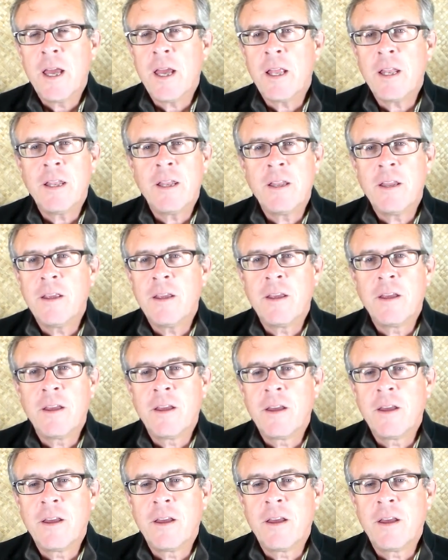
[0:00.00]
And
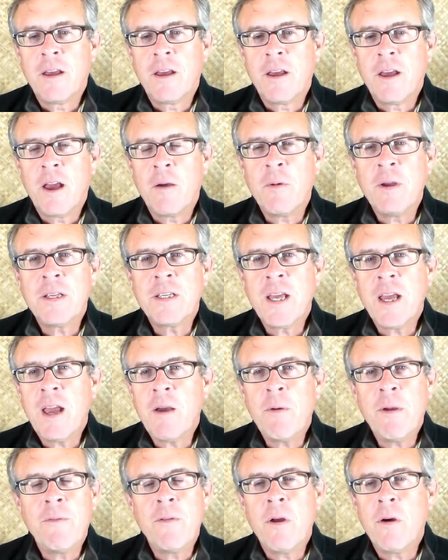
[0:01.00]
we say,
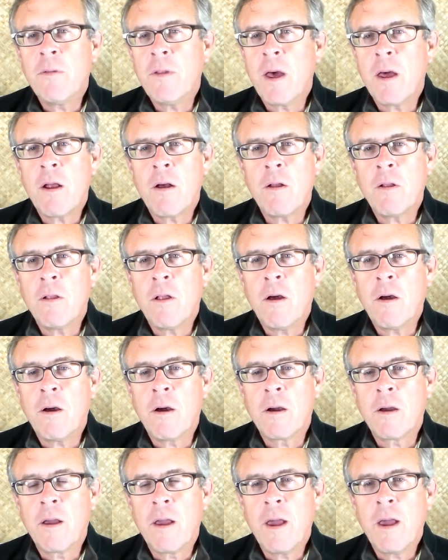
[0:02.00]
hey, we've known that all
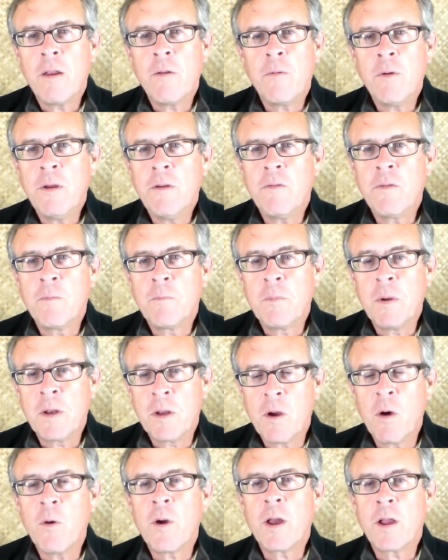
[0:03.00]
along. And we've
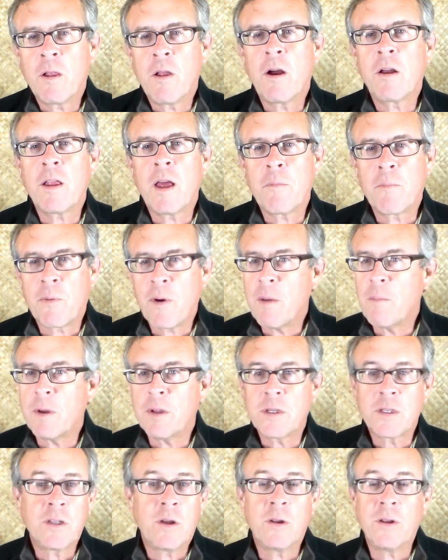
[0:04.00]
been going along that
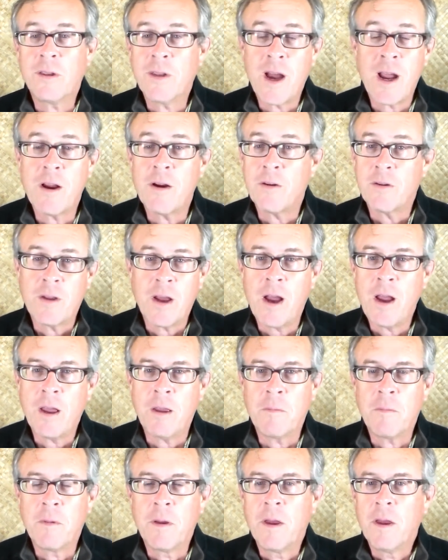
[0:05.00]
premise the entire
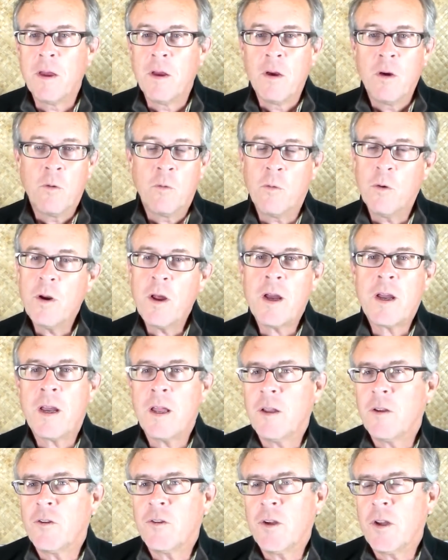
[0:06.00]
time. We're not
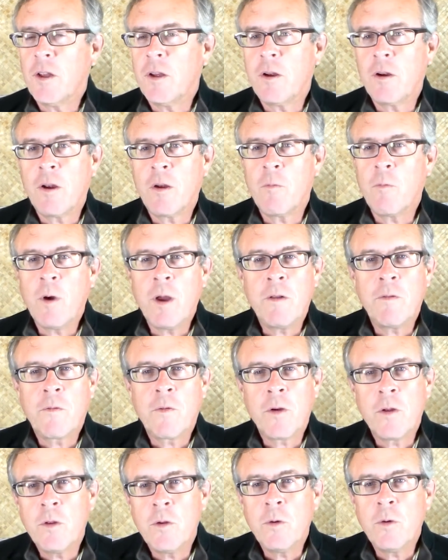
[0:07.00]
going to sit here and wait
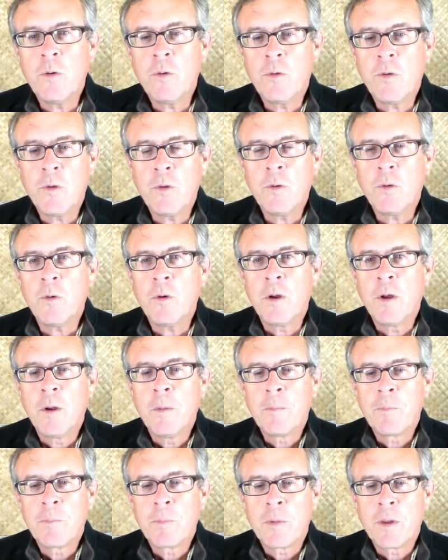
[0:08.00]
for you to
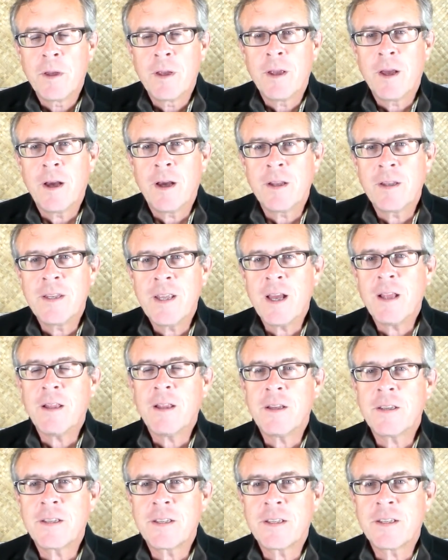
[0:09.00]
uh,
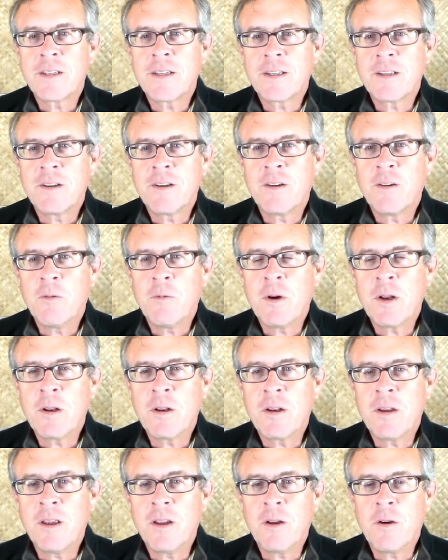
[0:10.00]
tell us
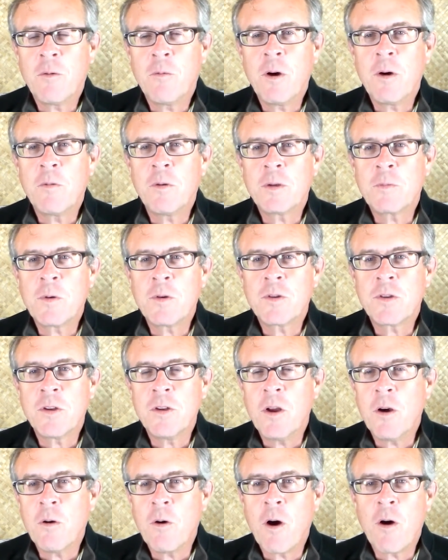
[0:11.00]
what, you know, what we're supposed
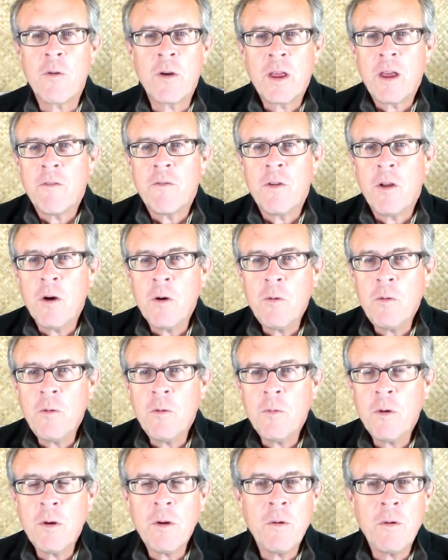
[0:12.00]
to know, already have
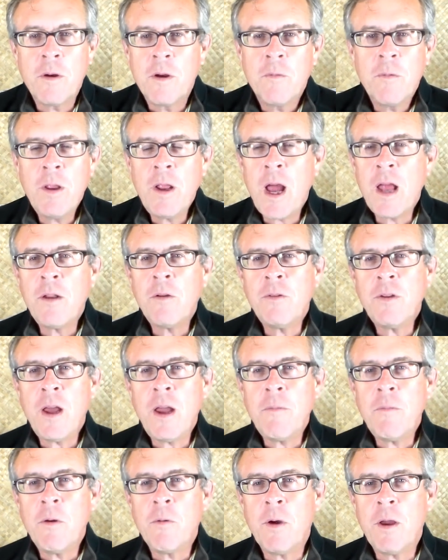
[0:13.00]
known. We're no, I mean, I got no
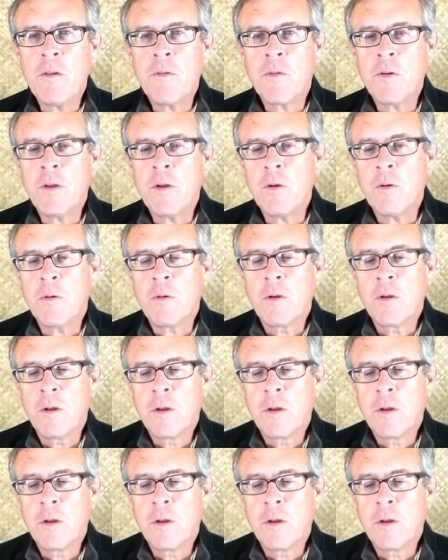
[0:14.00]
time to wait for you.